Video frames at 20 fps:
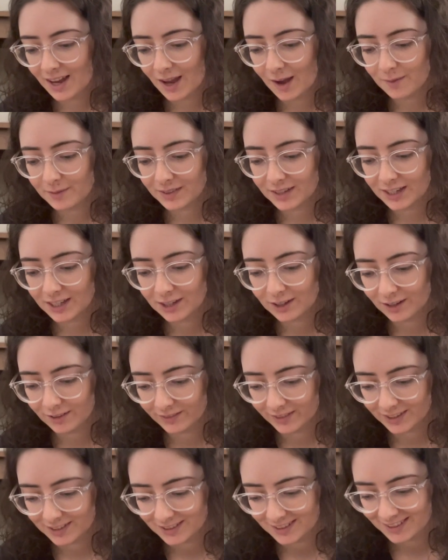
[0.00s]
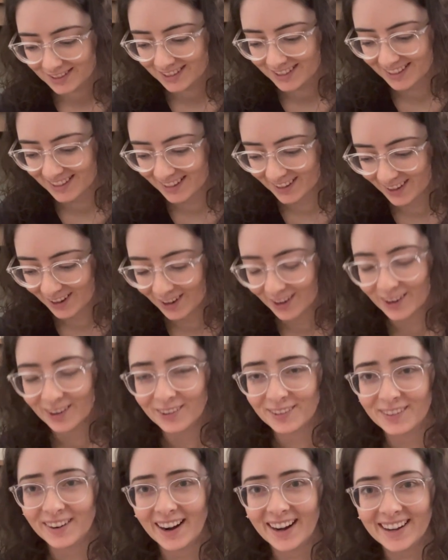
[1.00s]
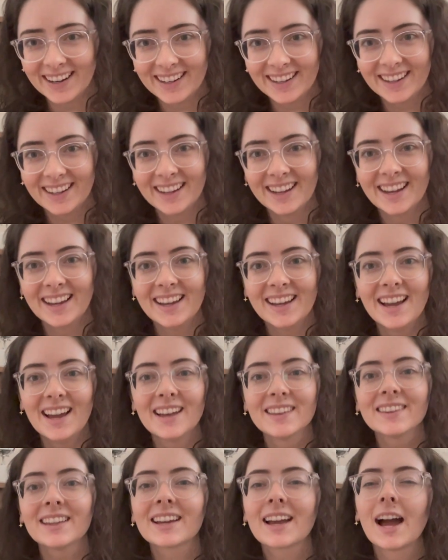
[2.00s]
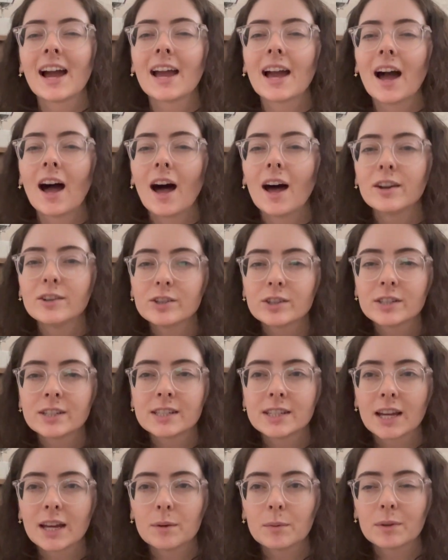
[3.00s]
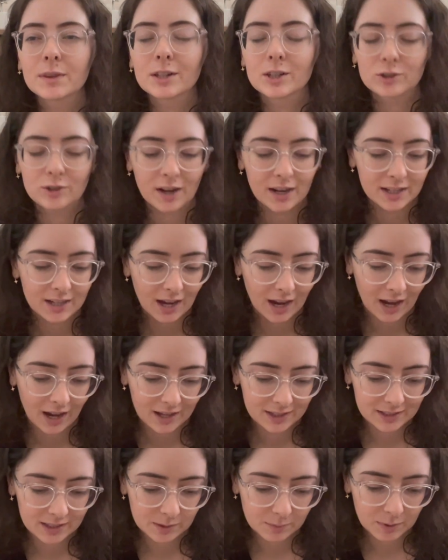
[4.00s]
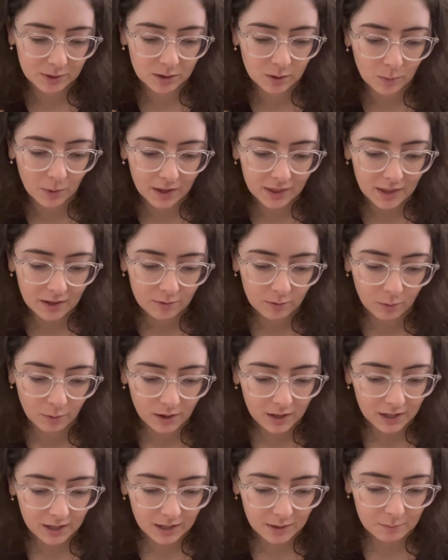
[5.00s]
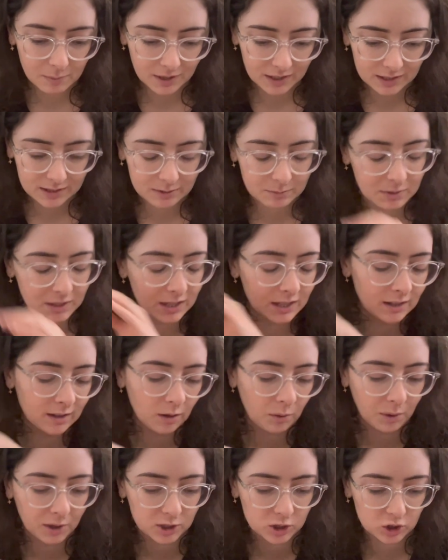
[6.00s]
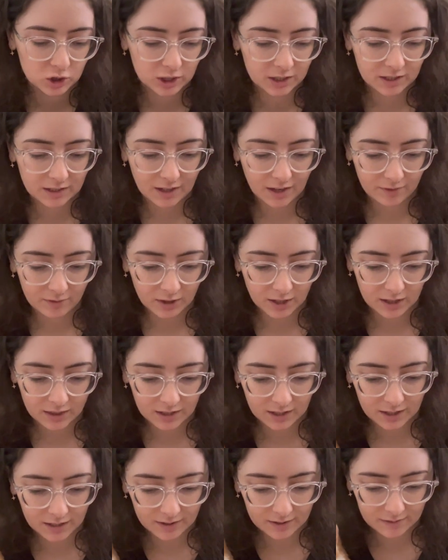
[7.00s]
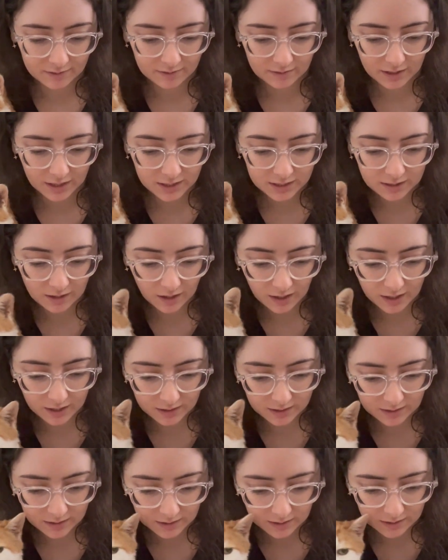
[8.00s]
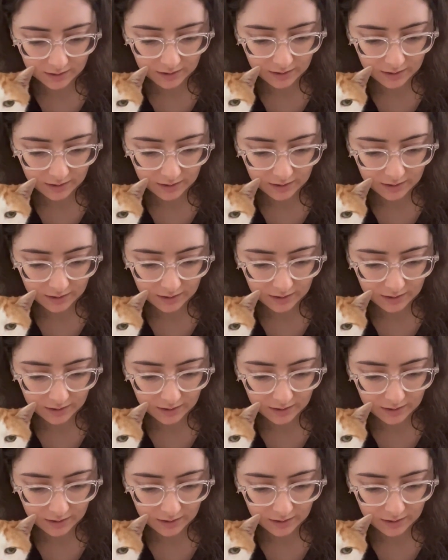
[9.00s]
I'm getting nervous already. Like, I understand what they're trying to ask, but the way they've worded it makes me question everything. It does.